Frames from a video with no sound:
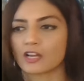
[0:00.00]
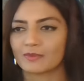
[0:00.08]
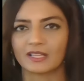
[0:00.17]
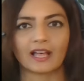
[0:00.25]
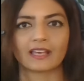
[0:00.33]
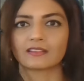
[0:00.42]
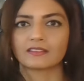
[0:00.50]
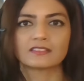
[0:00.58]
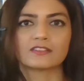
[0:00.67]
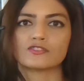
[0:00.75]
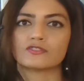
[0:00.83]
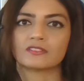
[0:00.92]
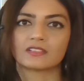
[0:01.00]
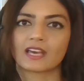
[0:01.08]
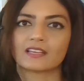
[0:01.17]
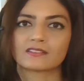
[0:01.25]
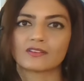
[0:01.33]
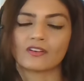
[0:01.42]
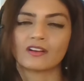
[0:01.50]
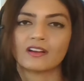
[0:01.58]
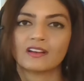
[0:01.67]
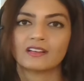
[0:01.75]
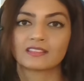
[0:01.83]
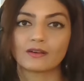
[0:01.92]
I'd be like, this is Jun K's song.
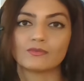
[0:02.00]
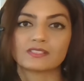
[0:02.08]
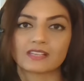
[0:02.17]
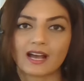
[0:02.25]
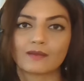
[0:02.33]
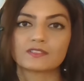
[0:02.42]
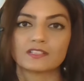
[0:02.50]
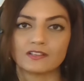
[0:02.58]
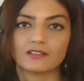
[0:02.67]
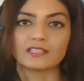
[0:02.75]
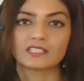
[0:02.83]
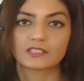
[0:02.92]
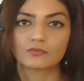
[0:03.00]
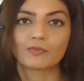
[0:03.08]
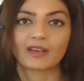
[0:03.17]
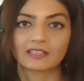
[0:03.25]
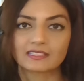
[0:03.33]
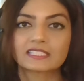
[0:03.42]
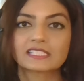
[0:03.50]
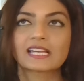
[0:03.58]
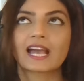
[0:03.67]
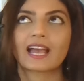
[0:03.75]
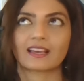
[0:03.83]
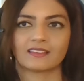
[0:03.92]
That was absolutely
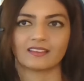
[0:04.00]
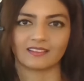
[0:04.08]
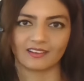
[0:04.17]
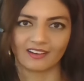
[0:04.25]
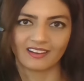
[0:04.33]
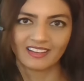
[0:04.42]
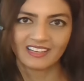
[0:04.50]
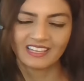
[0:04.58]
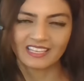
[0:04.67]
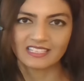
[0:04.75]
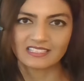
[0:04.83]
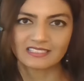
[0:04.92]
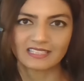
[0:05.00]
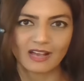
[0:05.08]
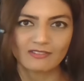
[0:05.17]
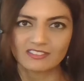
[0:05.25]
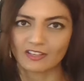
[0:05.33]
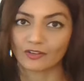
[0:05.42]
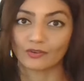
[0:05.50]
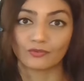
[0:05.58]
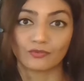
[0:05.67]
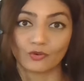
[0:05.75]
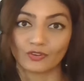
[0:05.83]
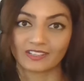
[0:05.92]
spectacular. He sounds like a
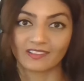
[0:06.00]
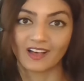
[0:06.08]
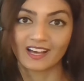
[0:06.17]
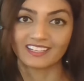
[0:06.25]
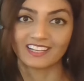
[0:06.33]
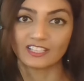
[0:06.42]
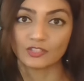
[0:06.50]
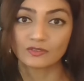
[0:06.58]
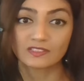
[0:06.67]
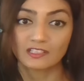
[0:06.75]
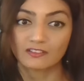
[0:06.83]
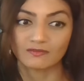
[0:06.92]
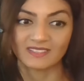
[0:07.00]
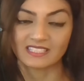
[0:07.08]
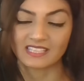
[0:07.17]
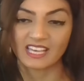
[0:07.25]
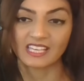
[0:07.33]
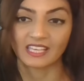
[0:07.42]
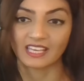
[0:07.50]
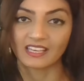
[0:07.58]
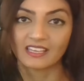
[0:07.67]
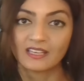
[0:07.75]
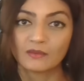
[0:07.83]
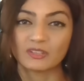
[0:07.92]
roaring lion, and you're sick of me saying it,
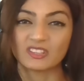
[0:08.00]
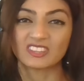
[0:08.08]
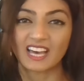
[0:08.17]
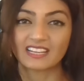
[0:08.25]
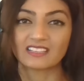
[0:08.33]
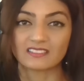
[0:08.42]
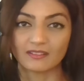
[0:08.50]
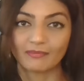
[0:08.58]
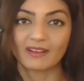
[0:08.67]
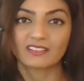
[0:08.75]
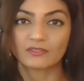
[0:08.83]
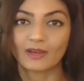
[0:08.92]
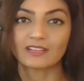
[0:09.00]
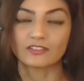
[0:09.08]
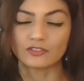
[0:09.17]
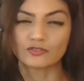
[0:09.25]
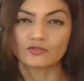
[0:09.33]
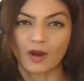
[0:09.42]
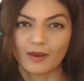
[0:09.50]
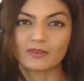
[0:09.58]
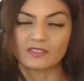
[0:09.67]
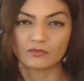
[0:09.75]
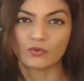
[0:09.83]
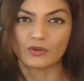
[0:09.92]
but that is the best way to describe
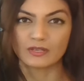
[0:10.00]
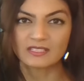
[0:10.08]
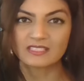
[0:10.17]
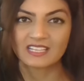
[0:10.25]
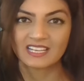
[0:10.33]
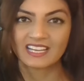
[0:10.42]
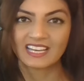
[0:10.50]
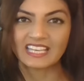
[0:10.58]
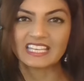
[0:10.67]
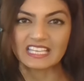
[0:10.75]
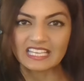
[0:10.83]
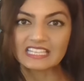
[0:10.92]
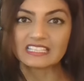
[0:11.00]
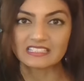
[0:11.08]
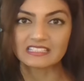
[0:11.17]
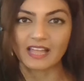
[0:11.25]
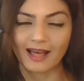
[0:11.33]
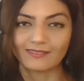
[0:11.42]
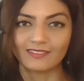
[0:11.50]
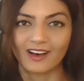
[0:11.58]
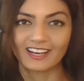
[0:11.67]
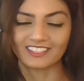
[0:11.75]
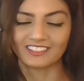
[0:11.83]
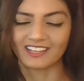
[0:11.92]
his voice. He is that
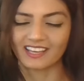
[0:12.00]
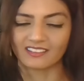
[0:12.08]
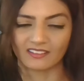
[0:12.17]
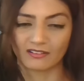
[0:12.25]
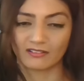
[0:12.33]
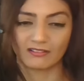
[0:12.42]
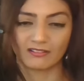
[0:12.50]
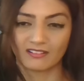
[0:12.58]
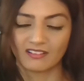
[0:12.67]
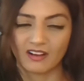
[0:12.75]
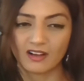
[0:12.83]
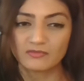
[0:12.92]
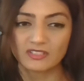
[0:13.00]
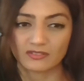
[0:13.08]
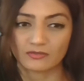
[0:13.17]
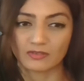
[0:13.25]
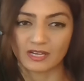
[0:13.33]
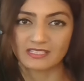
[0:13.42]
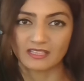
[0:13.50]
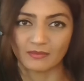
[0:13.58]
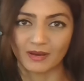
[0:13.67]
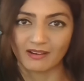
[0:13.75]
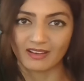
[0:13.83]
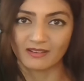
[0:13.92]
lion, and oh, I'm just crazy
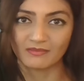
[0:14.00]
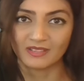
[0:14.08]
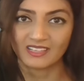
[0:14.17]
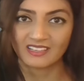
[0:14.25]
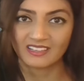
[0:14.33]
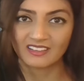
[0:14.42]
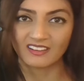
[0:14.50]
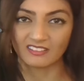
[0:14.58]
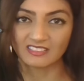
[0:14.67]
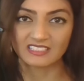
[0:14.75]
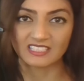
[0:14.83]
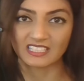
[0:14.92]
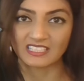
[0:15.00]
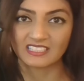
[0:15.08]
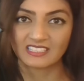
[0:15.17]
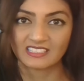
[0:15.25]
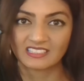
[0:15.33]
about him, honestly.